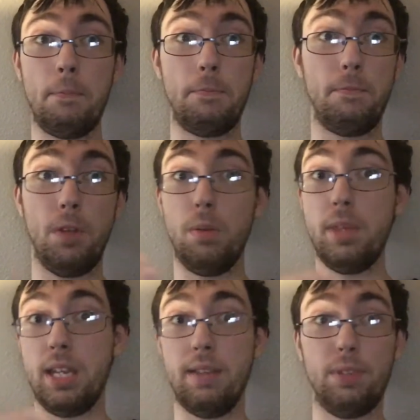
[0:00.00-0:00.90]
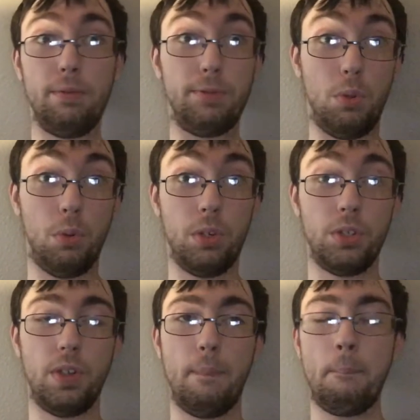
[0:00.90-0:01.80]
film any of the floors.